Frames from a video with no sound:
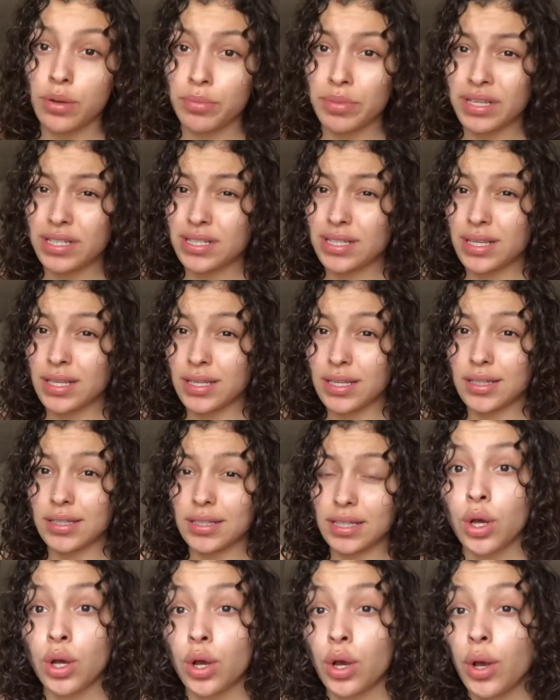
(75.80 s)
my
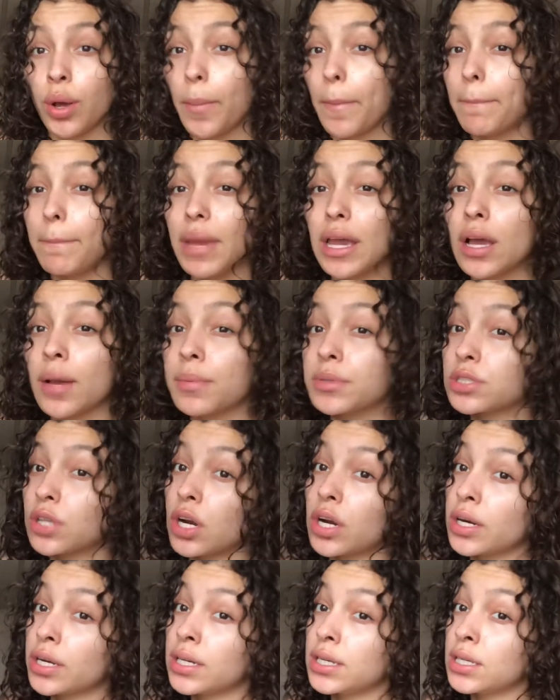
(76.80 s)
skin. Makeup is
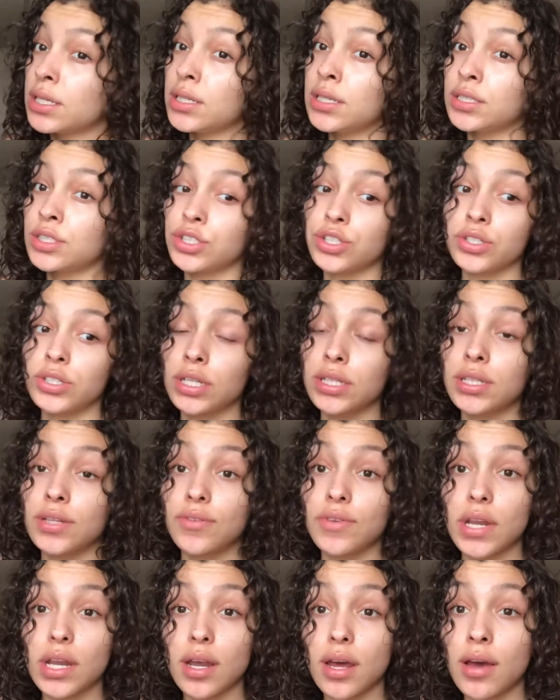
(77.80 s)
already
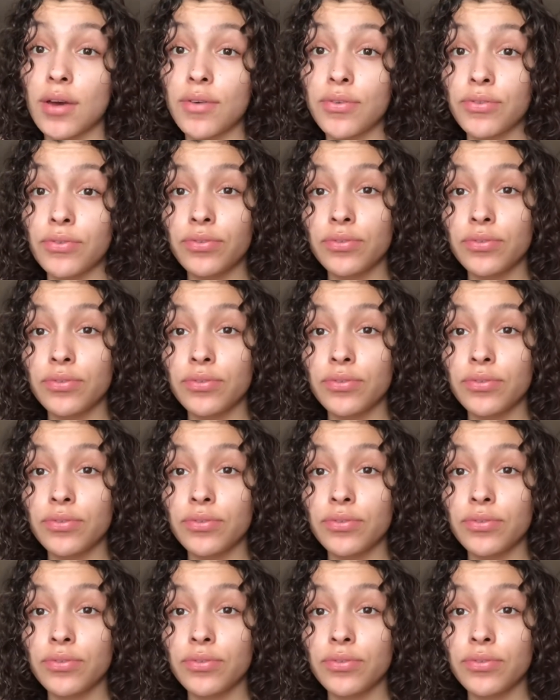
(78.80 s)
destructive enough.